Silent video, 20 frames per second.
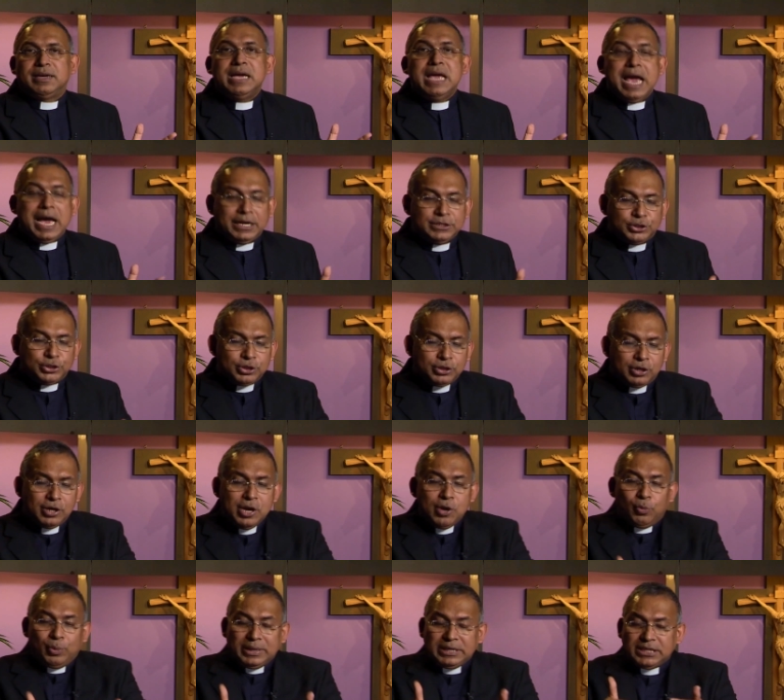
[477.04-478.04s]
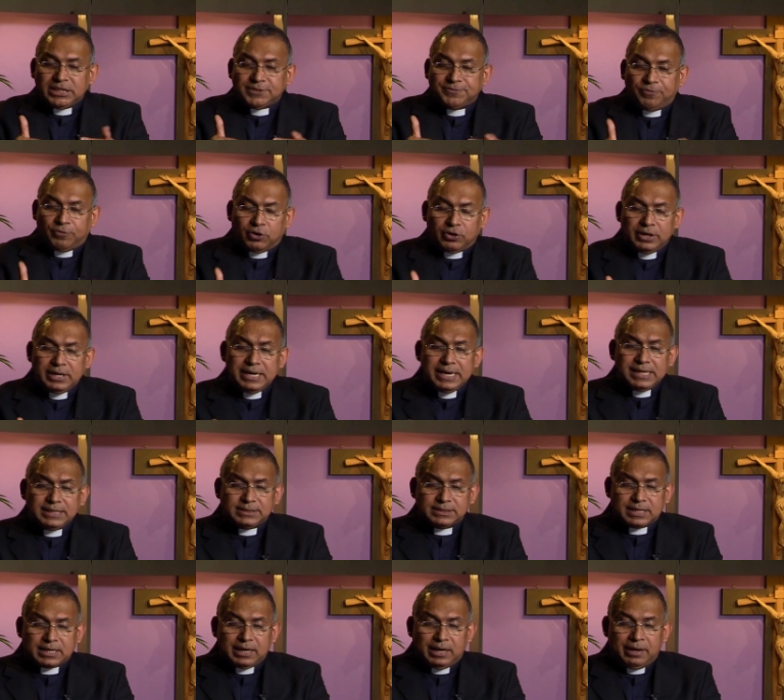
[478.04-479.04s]
And so, when these
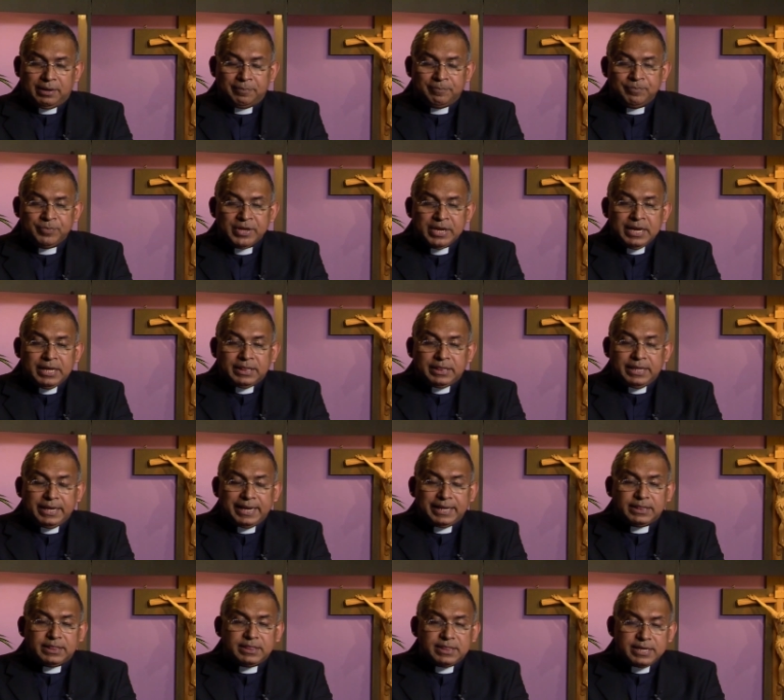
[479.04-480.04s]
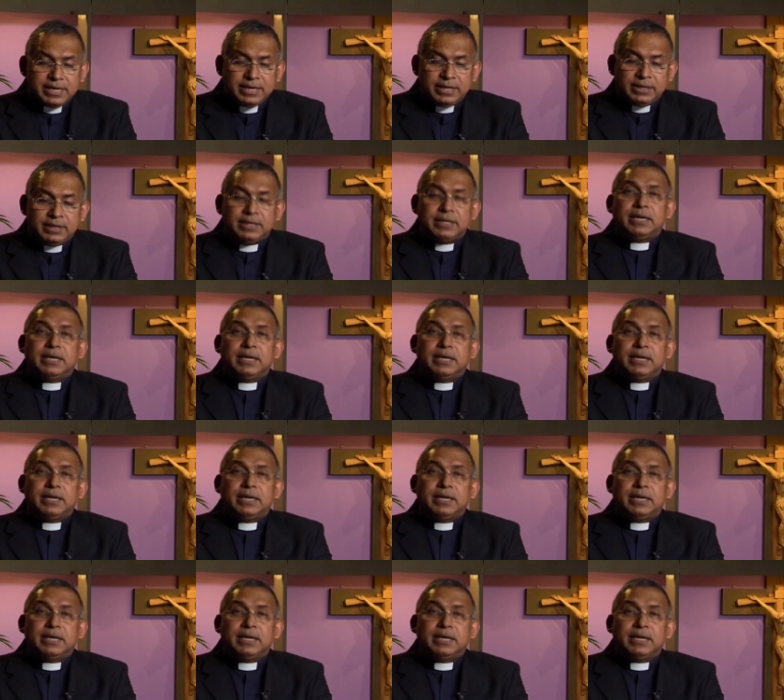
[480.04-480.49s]
foreigners come, they think